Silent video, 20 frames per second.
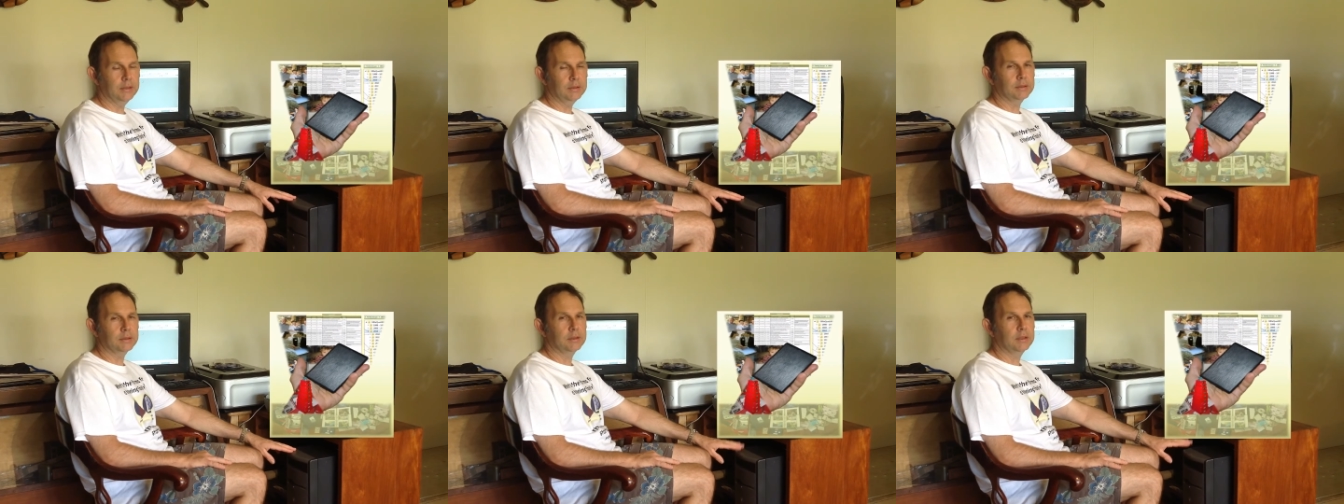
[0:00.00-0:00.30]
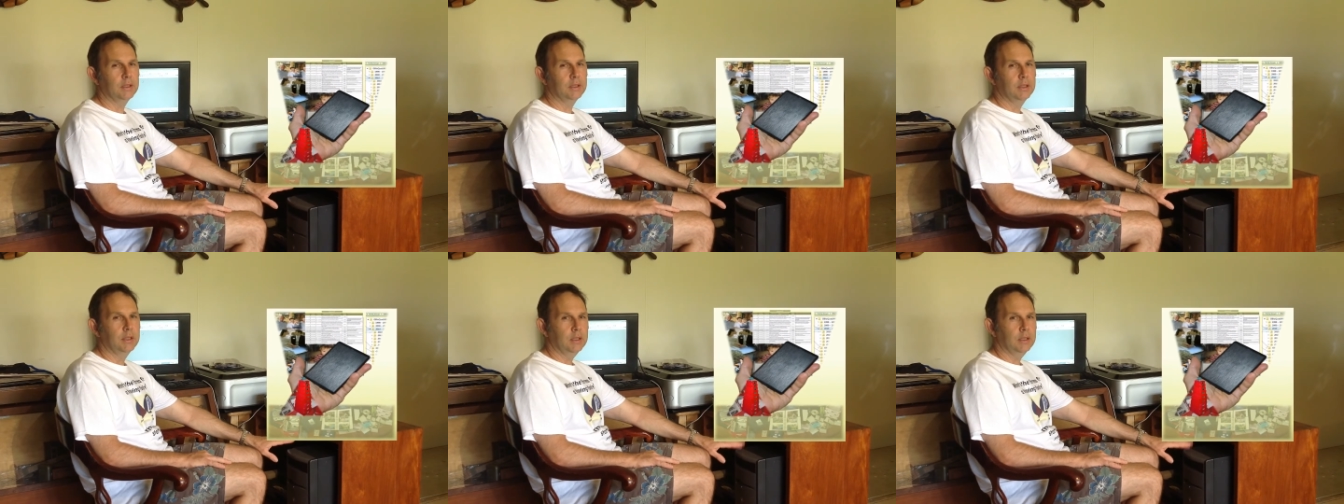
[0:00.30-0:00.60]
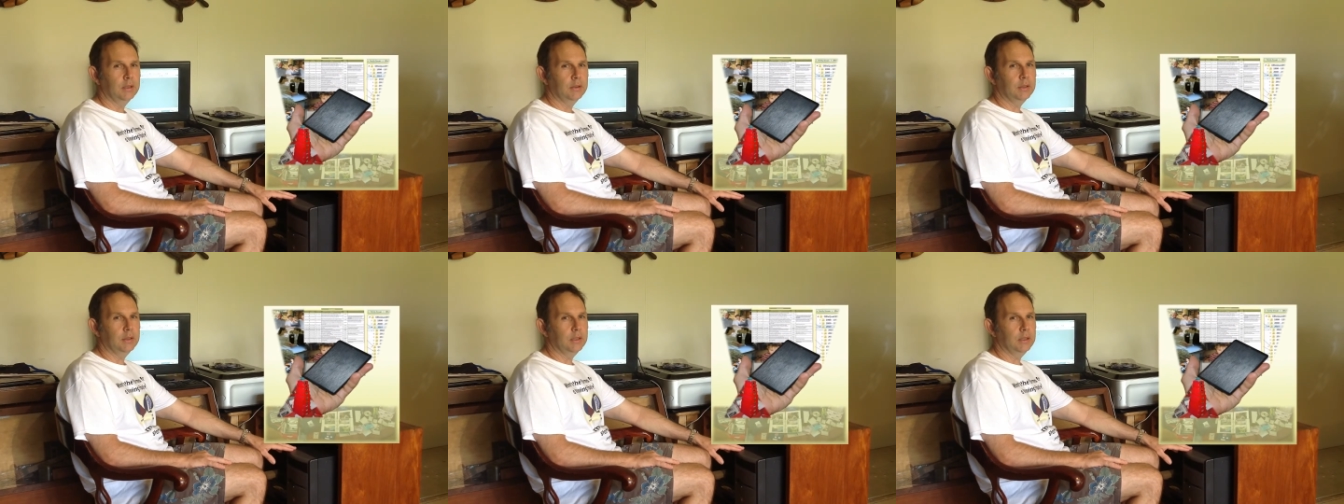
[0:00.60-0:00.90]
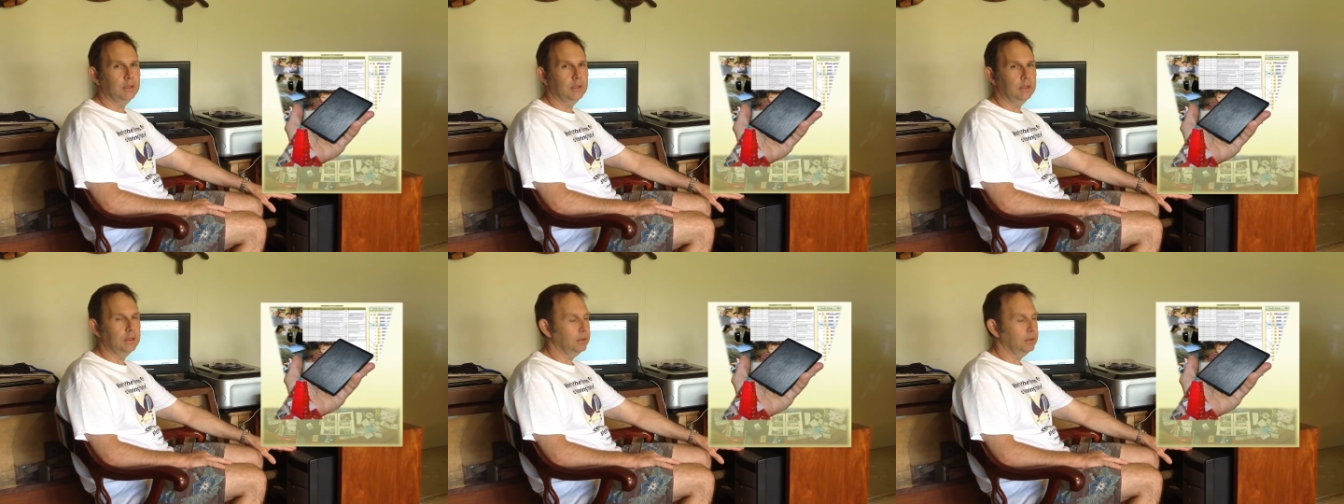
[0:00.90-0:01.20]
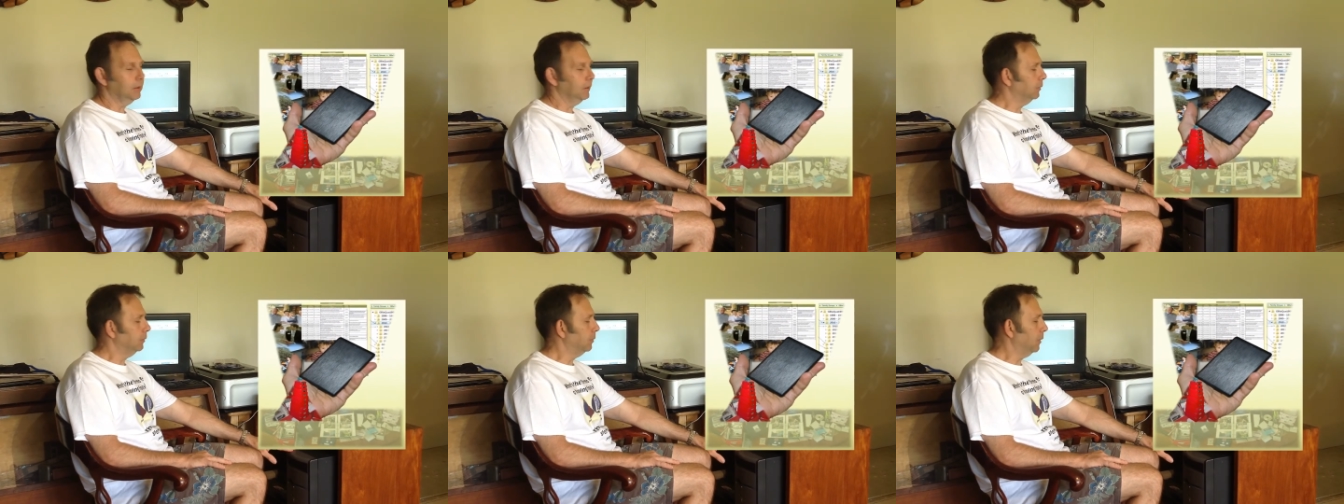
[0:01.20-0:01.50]
as the
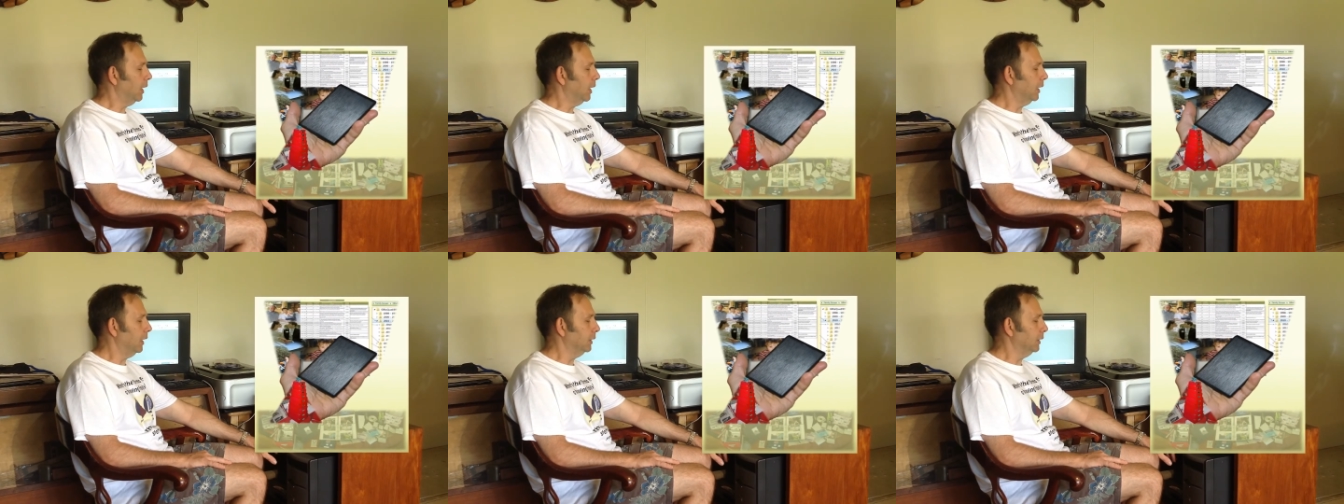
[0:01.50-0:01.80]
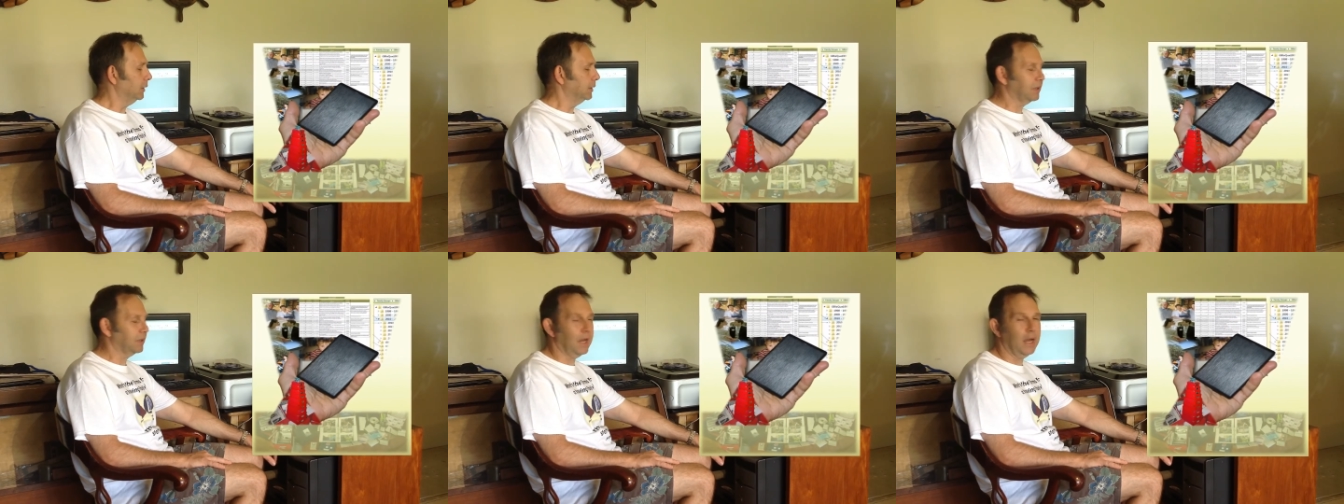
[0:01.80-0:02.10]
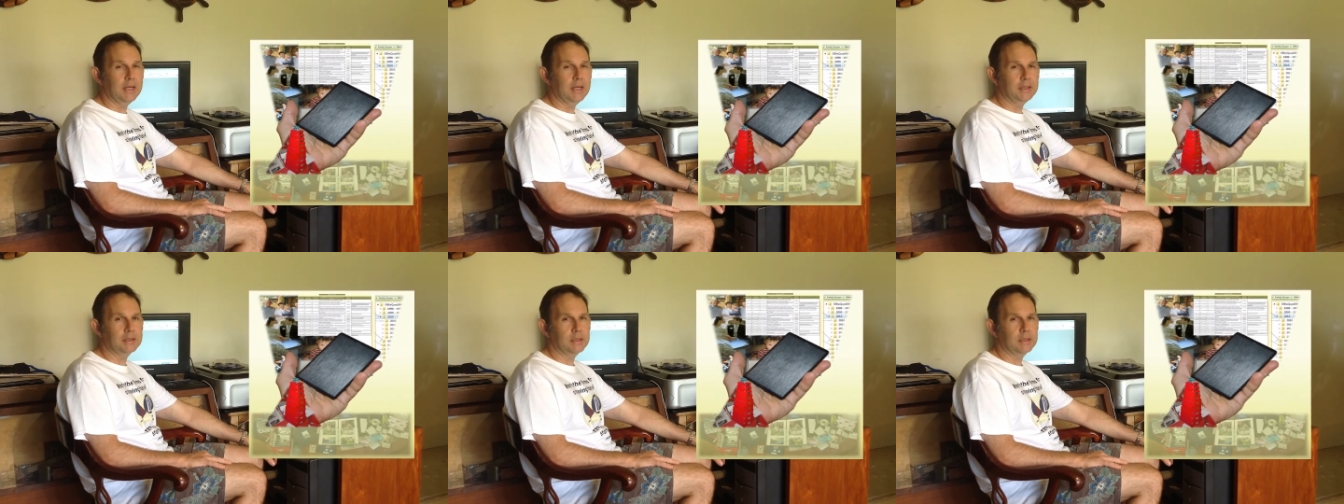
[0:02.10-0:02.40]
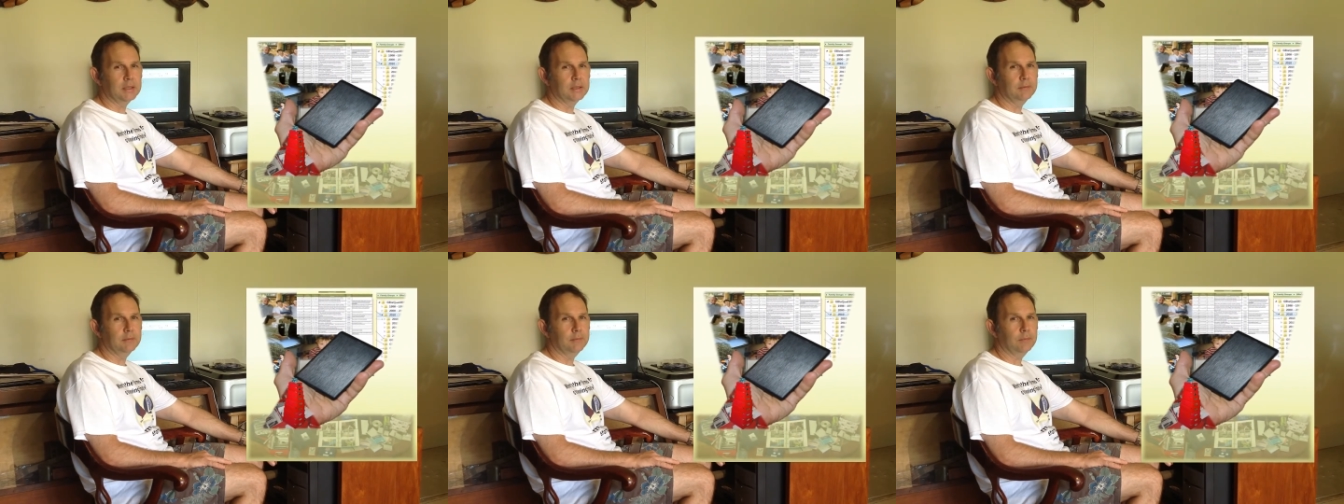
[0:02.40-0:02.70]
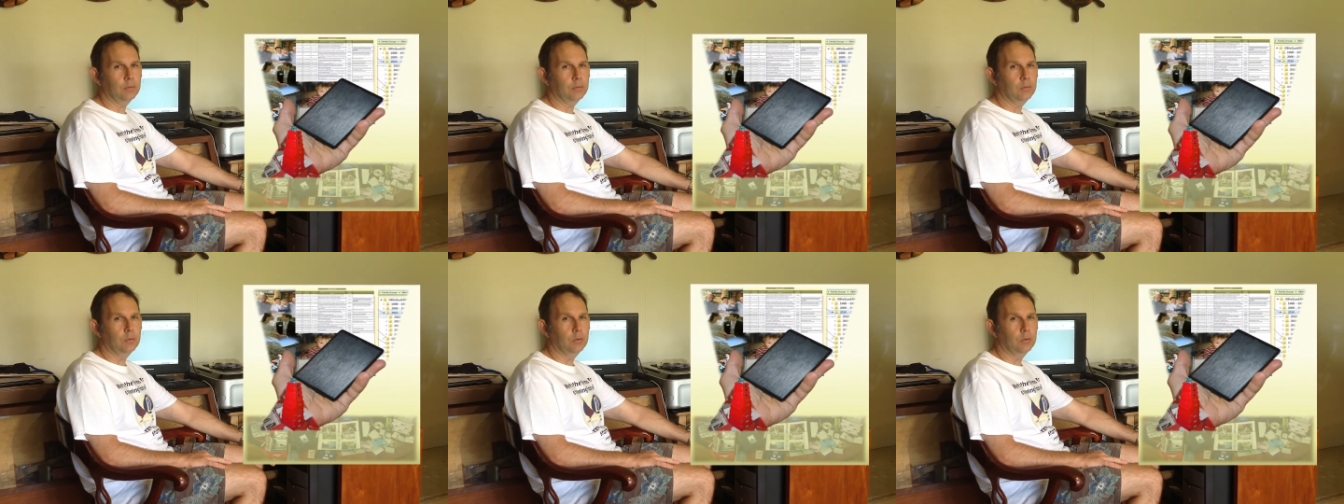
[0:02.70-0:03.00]
main scanning centre
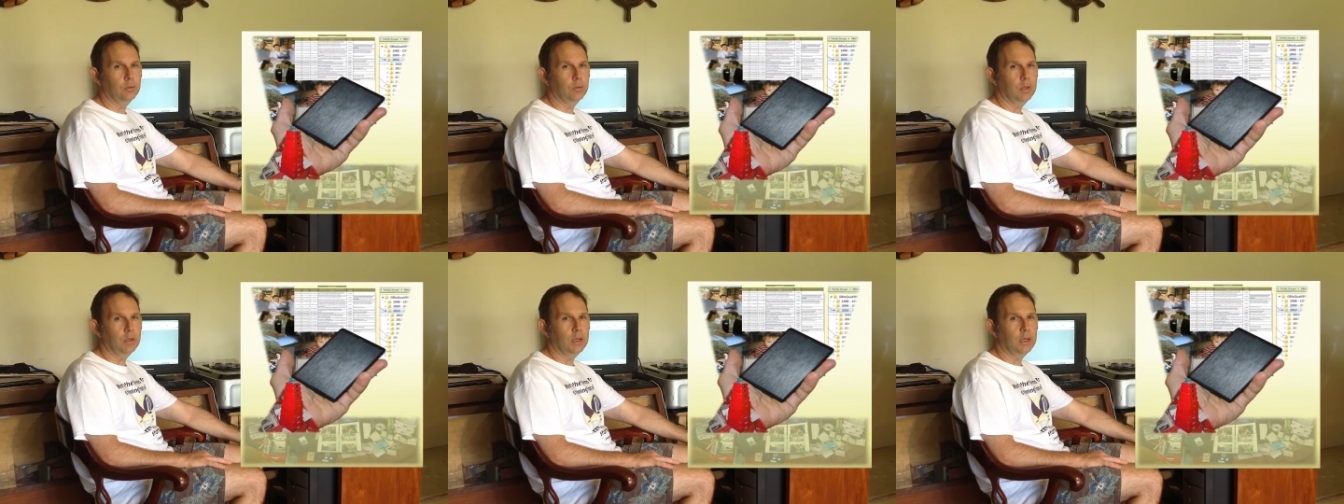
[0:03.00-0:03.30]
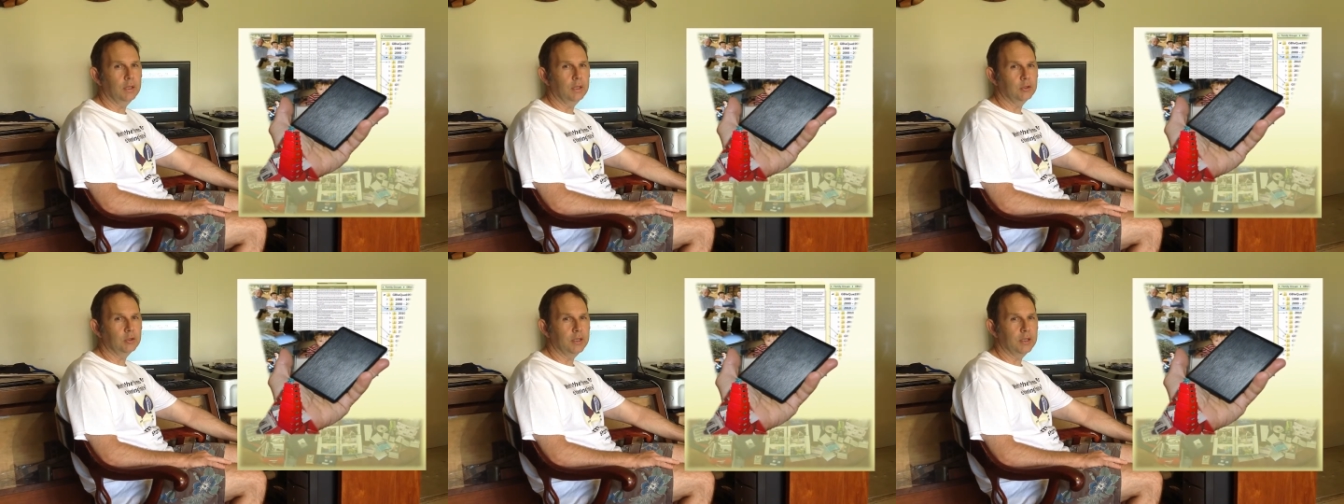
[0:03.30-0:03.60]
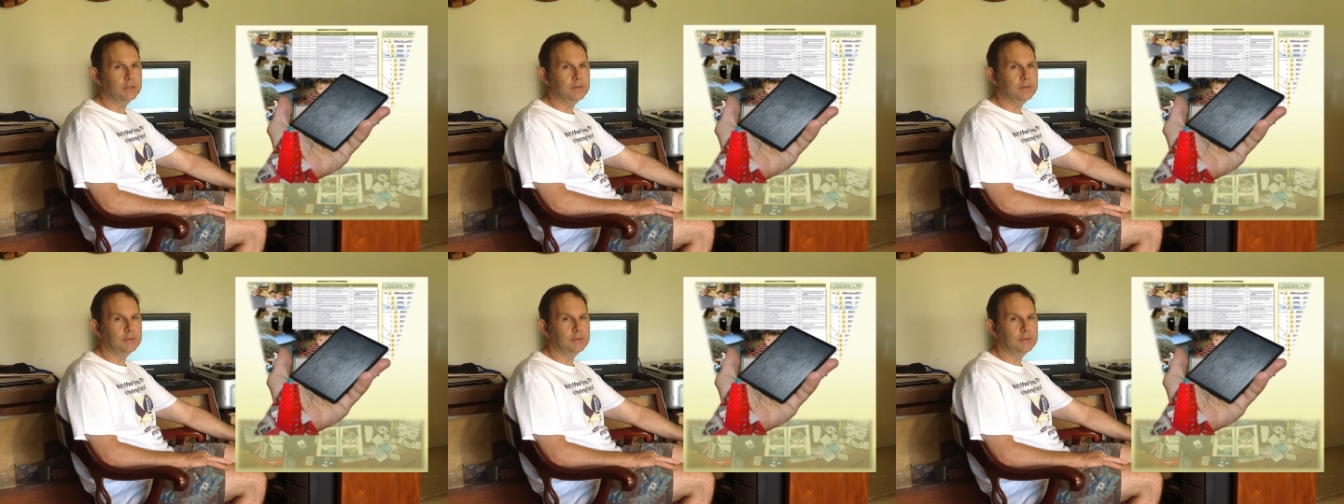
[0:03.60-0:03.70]
for uh,